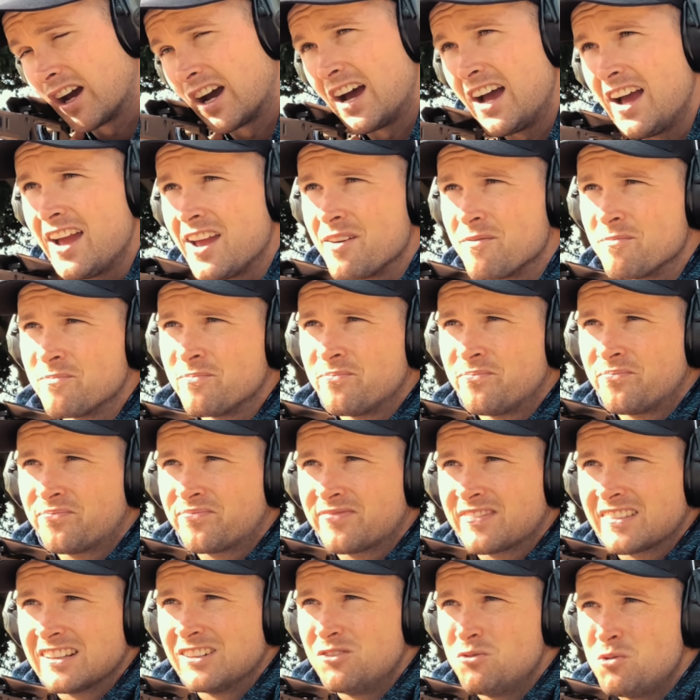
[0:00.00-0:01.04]
Okay,
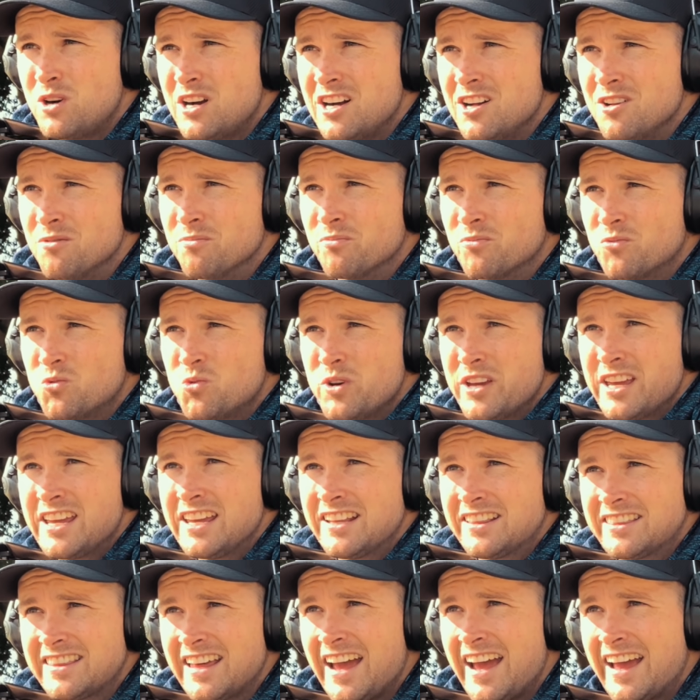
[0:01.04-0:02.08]
well, we
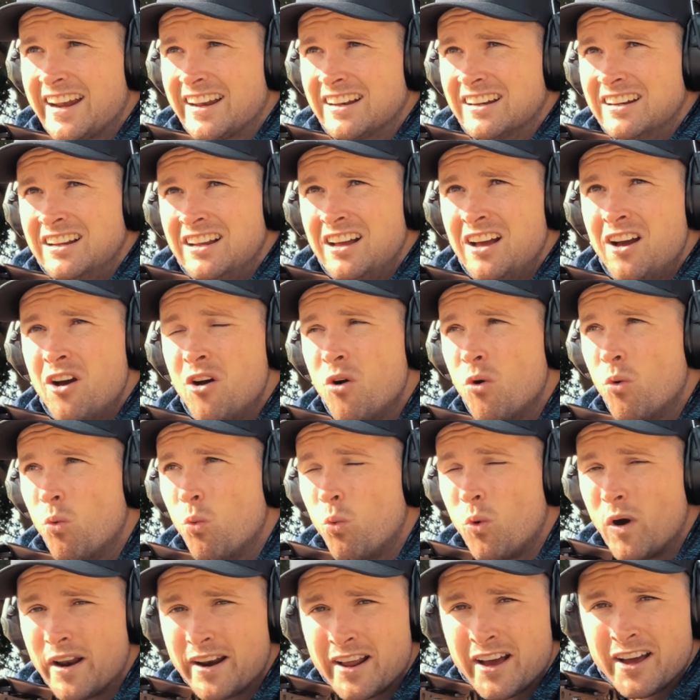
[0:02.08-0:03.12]
hit that
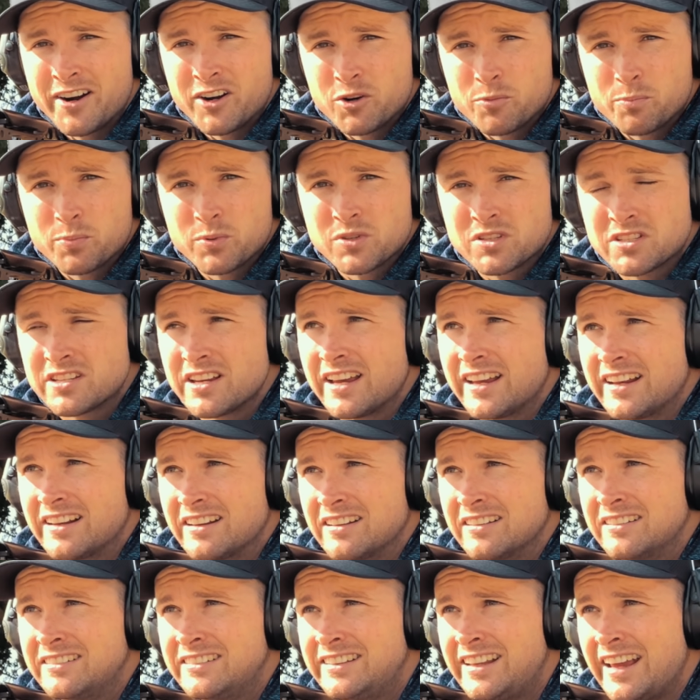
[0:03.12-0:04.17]
100%
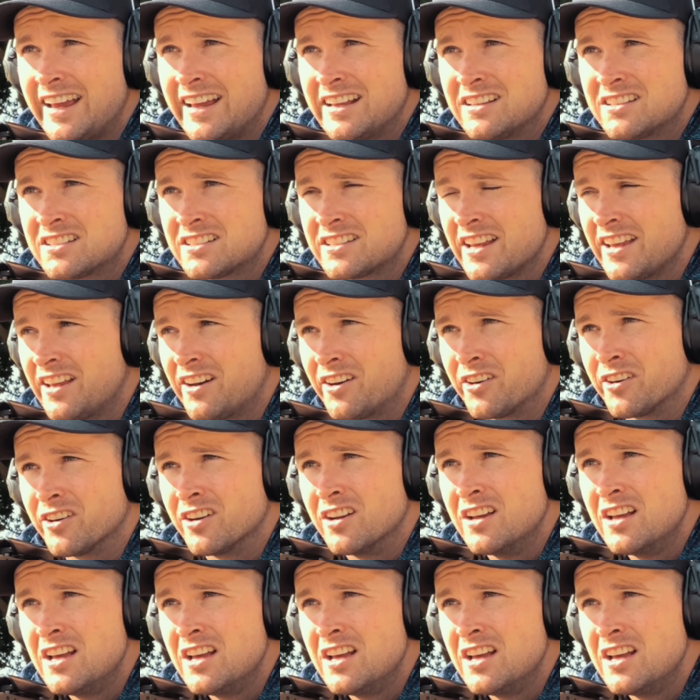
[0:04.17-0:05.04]
dead center.